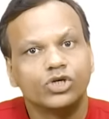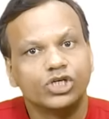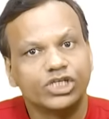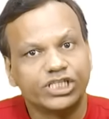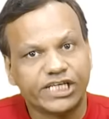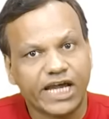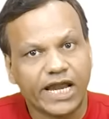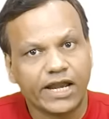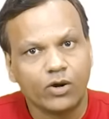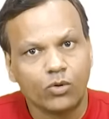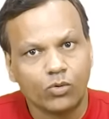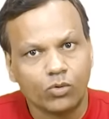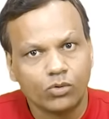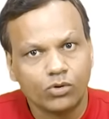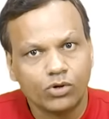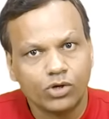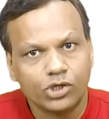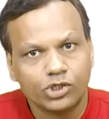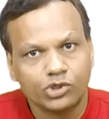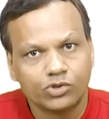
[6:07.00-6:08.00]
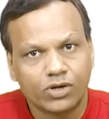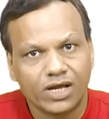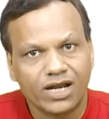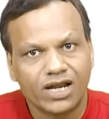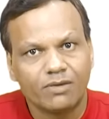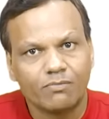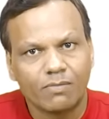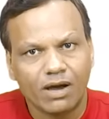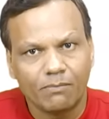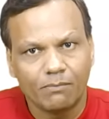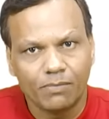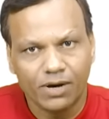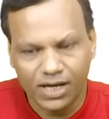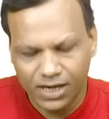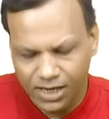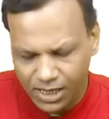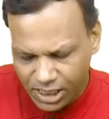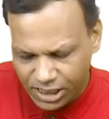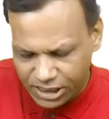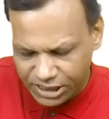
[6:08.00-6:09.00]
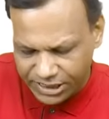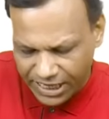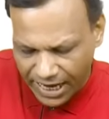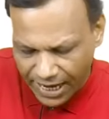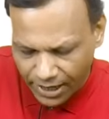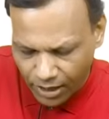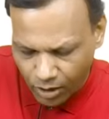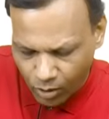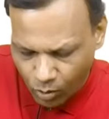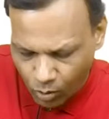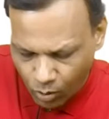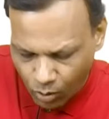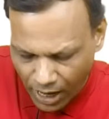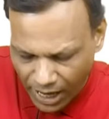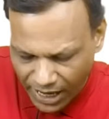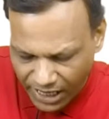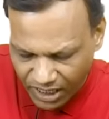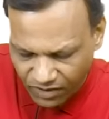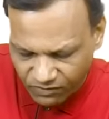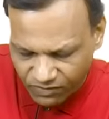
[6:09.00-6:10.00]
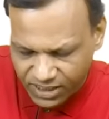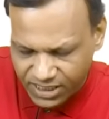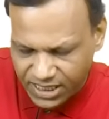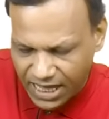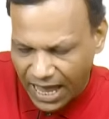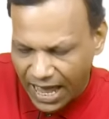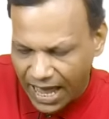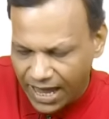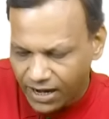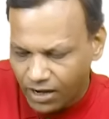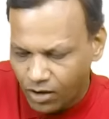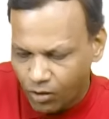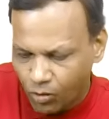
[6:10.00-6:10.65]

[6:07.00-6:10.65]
Yellow. You can remember yellow and with L